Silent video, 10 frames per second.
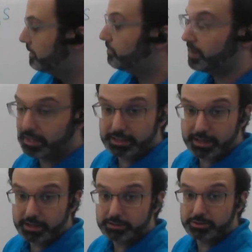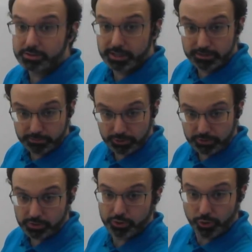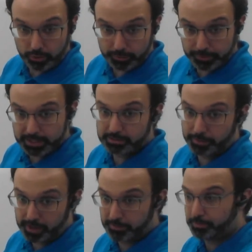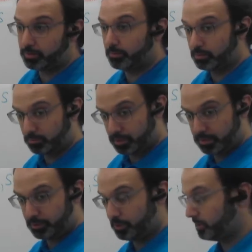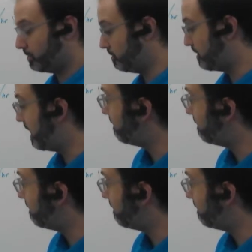Failing that, just take some notes on a normal piece of paper. It won't kill you to do that.